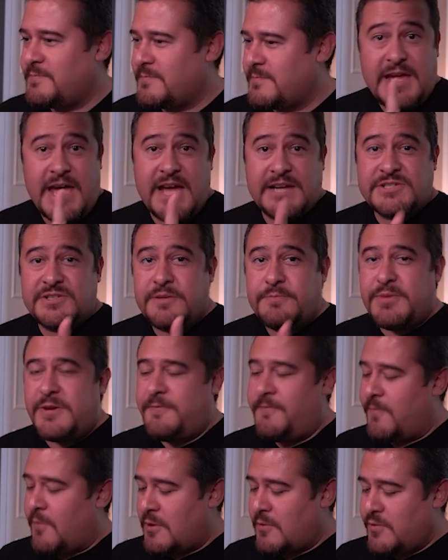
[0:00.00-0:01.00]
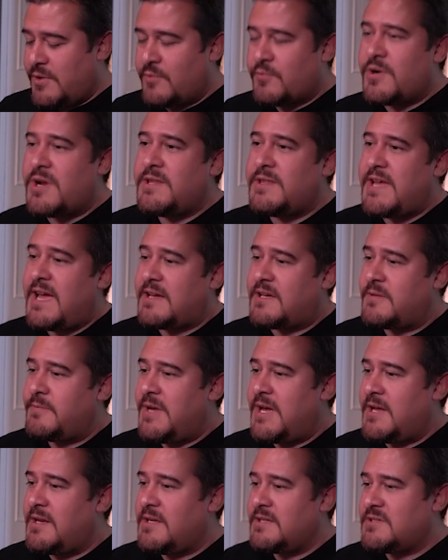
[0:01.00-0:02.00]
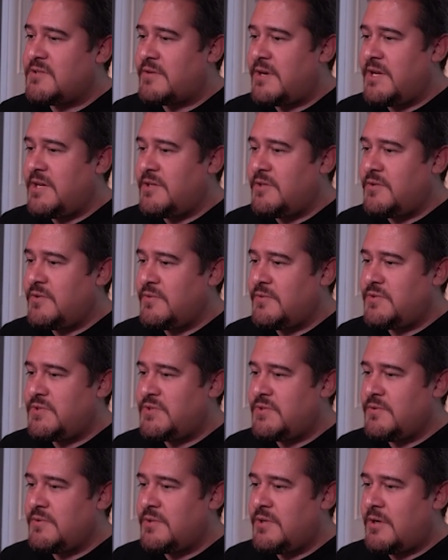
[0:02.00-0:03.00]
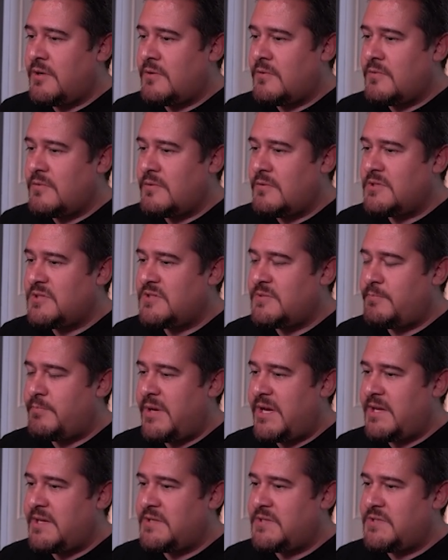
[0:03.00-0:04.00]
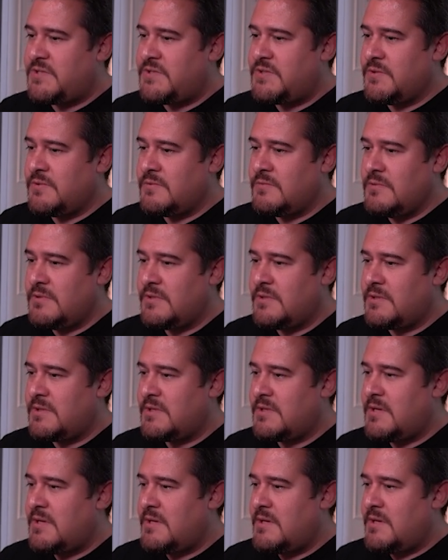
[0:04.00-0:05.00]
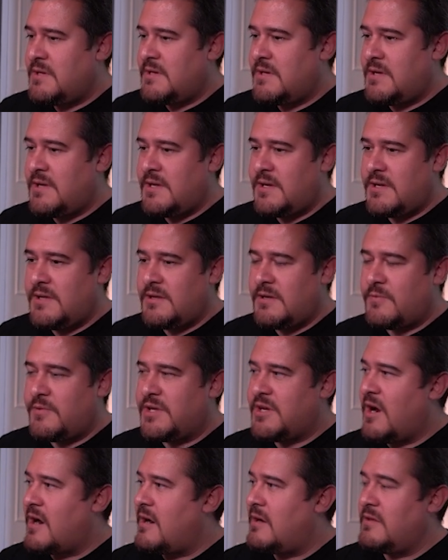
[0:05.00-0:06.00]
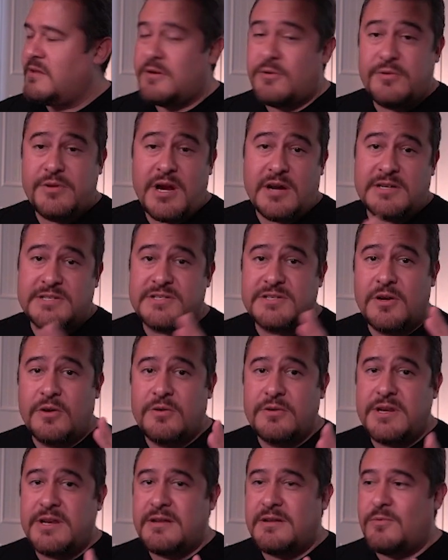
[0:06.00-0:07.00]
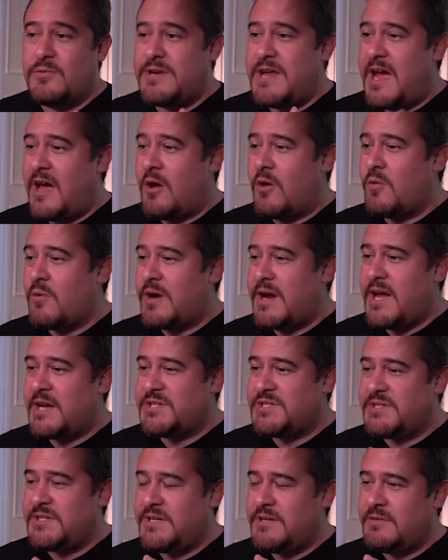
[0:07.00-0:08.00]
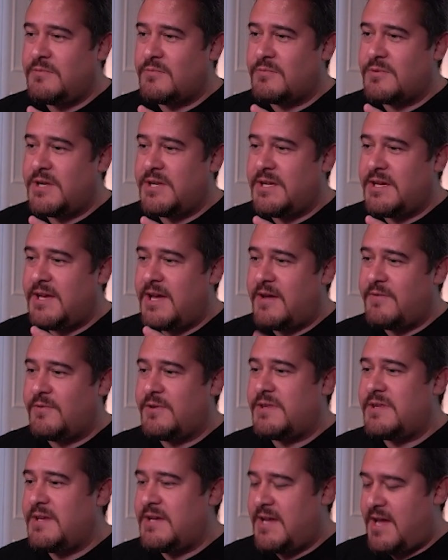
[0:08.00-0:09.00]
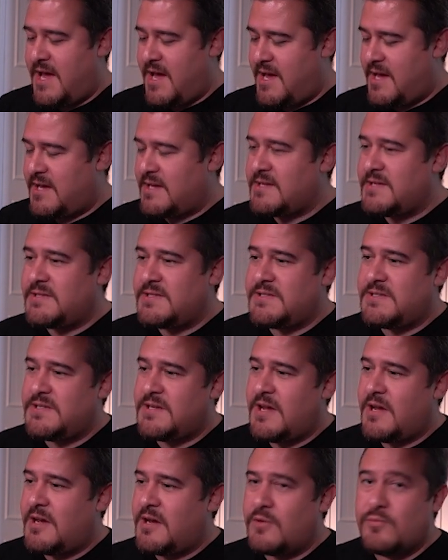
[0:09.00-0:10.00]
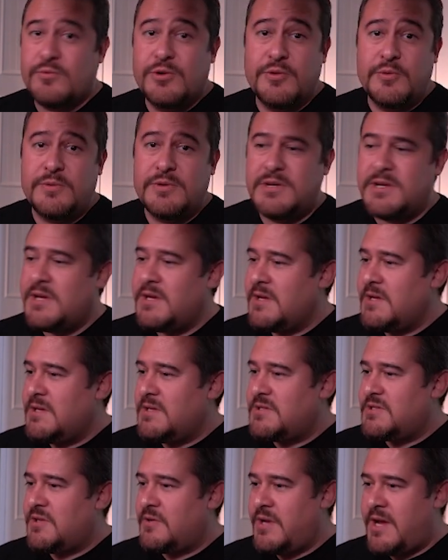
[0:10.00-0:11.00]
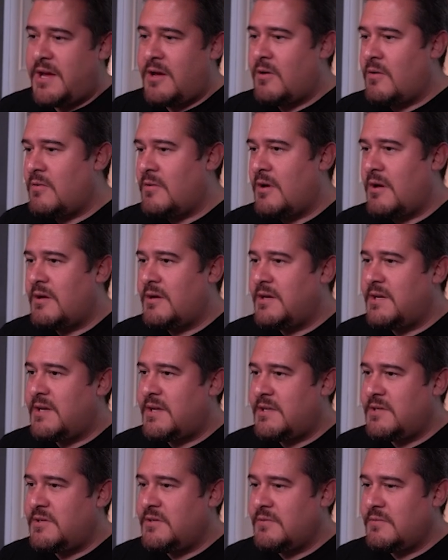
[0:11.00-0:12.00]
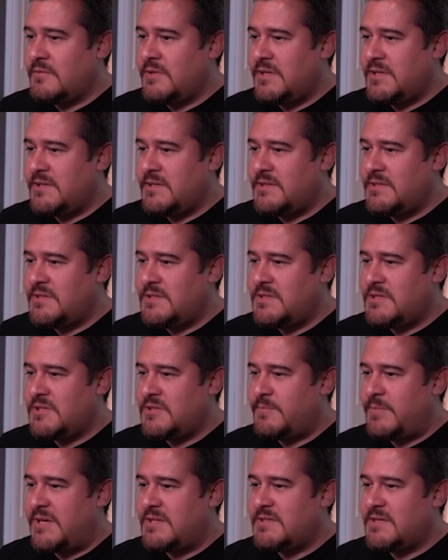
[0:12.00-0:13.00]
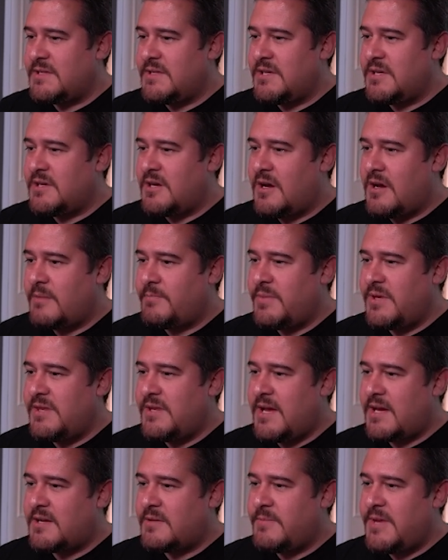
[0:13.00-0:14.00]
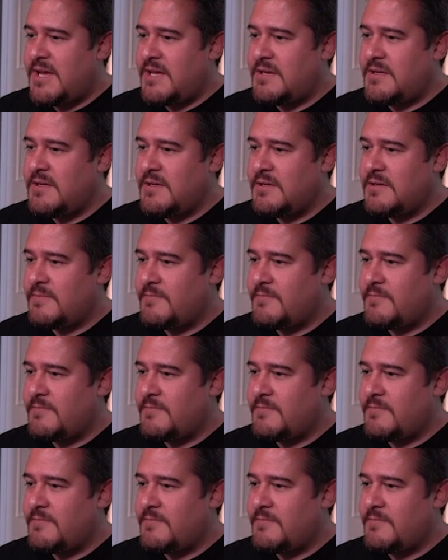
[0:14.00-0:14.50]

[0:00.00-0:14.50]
Actually, before we run that command, let's go ahead and do sudo space su. And there we are. There we are. So now we're actually running everything as uh, root. So now all you gotta do is just basically copy that command.